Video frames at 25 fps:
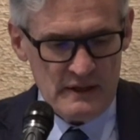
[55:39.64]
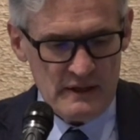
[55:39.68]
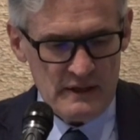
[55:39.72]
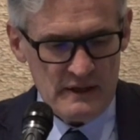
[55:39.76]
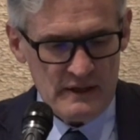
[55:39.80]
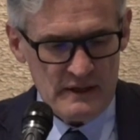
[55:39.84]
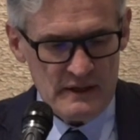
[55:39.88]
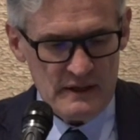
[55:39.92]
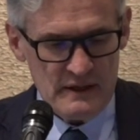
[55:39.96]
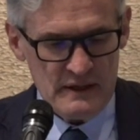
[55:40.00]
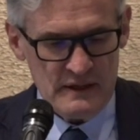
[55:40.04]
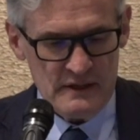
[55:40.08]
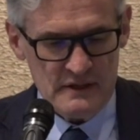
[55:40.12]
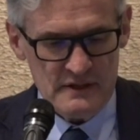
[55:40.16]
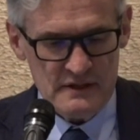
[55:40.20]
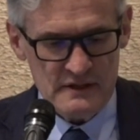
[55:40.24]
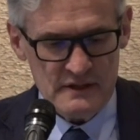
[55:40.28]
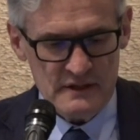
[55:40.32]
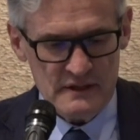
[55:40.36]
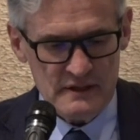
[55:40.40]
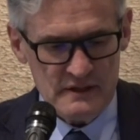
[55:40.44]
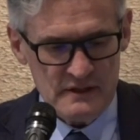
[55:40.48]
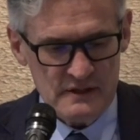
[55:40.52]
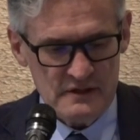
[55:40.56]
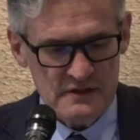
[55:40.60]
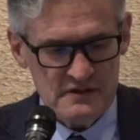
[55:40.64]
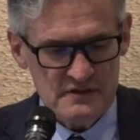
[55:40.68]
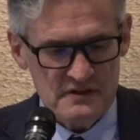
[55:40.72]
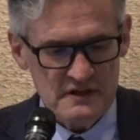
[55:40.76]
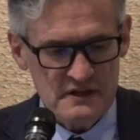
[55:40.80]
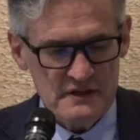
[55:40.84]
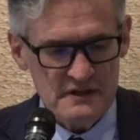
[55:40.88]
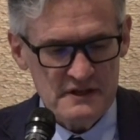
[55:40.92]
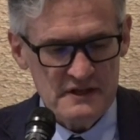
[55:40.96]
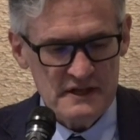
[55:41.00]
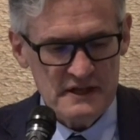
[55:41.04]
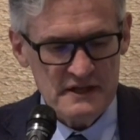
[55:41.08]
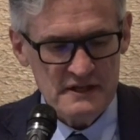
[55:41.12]
Here's
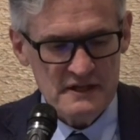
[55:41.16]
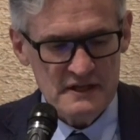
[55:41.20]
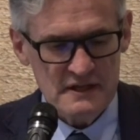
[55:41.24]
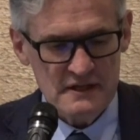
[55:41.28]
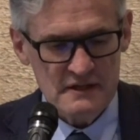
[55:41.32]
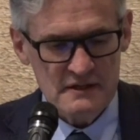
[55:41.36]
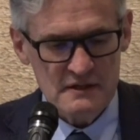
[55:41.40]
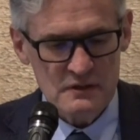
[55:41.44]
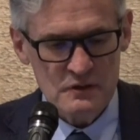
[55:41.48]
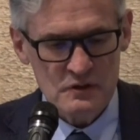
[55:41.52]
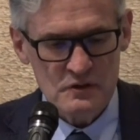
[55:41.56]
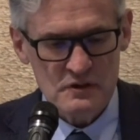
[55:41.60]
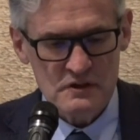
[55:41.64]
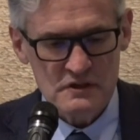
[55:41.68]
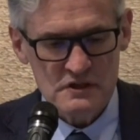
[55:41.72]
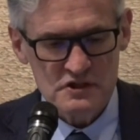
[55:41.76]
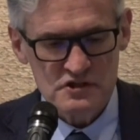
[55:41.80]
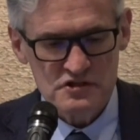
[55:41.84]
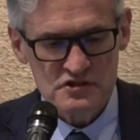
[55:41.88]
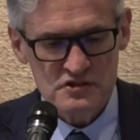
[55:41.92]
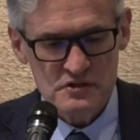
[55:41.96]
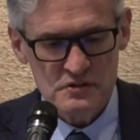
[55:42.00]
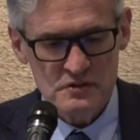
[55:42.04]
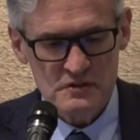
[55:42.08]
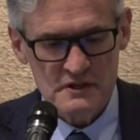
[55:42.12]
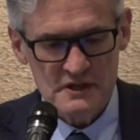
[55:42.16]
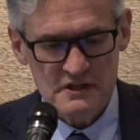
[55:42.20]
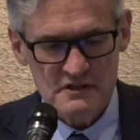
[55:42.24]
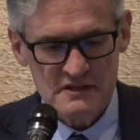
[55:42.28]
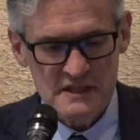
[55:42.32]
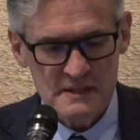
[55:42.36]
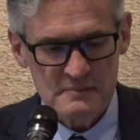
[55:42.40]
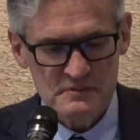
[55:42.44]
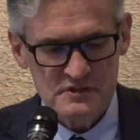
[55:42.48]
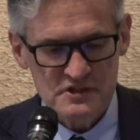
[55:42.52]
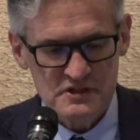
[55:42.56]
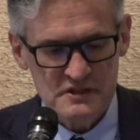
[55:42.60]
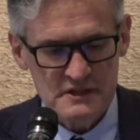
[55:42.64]
their data, local control
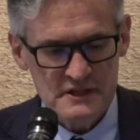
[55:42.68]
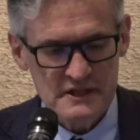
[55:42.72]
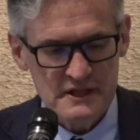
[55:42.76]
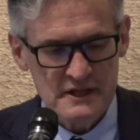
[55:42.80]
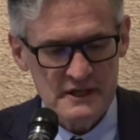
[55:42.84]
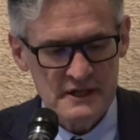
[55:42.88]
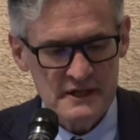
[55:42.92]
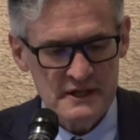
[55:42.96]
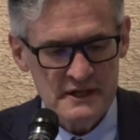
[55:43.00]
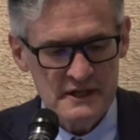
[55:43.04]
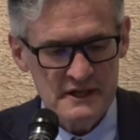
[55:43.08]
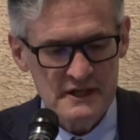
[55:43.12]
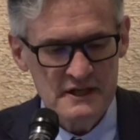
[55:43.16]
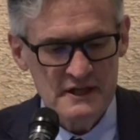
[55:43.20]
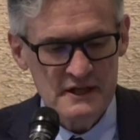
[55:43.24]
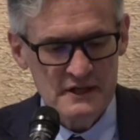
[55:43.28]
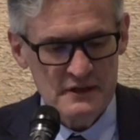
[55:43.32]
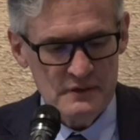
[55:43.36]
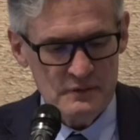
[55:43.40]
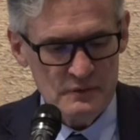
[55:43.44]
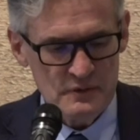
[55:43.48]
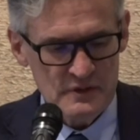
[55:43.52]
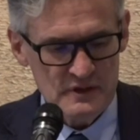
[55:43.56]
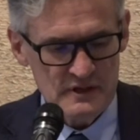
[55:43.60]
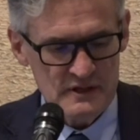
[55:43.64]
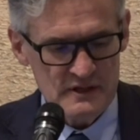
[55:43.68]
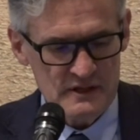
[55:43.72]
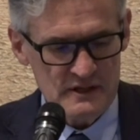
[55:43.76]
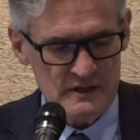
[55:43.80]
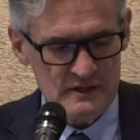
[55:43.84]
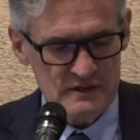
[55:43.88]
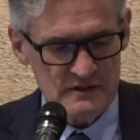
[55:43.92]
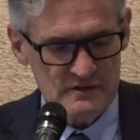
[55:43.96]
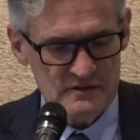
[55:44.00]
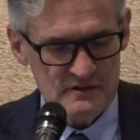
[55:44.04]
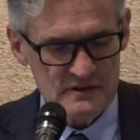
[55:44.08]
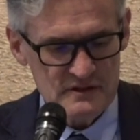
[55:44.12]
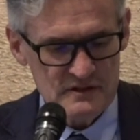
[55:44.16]
exceptionally high with
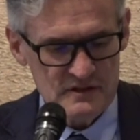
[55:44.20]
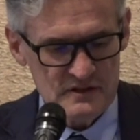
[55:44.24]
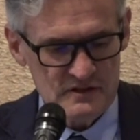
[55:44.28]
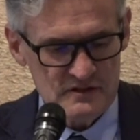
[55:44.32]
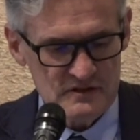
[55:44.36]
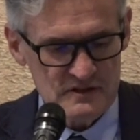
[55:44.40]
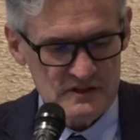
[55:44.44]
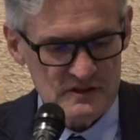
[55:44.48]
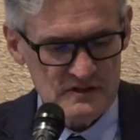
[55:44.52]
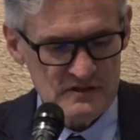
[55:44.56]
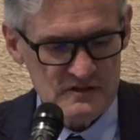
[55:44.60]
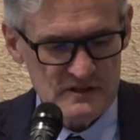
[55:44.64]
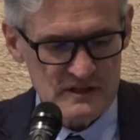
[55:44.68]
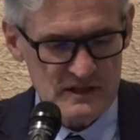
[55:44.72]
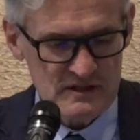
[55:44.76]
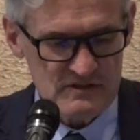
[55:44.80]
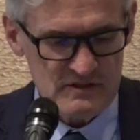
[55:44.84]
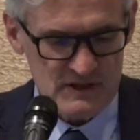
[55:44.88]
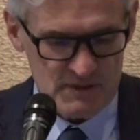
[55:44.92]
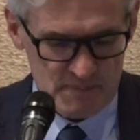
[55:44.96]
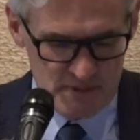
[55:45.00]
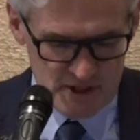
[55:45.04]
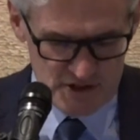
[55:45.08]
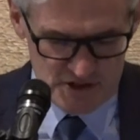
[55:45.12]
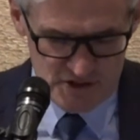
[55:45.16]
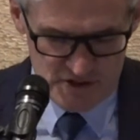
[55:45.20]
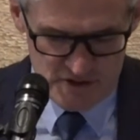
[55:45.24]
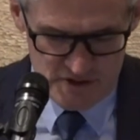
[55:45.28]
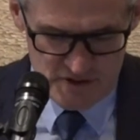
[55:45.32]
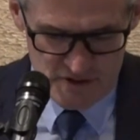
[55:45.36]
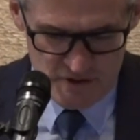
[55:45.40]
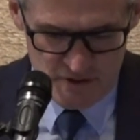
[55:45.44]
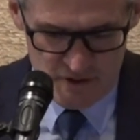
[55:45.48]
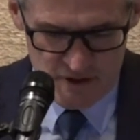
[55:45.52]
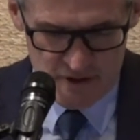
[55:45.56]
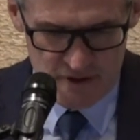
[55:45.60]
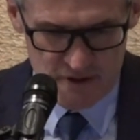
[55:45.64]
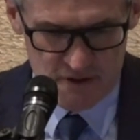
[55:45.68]
the statistics as I mentioned
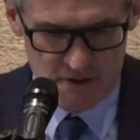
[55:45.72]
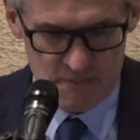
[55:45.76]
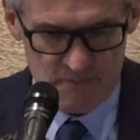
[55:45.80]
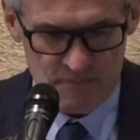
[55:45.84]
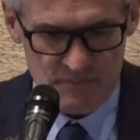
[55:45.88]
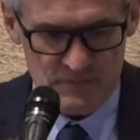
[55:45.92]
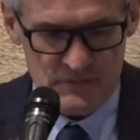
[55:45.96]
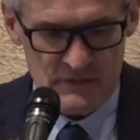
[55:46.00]
earlier.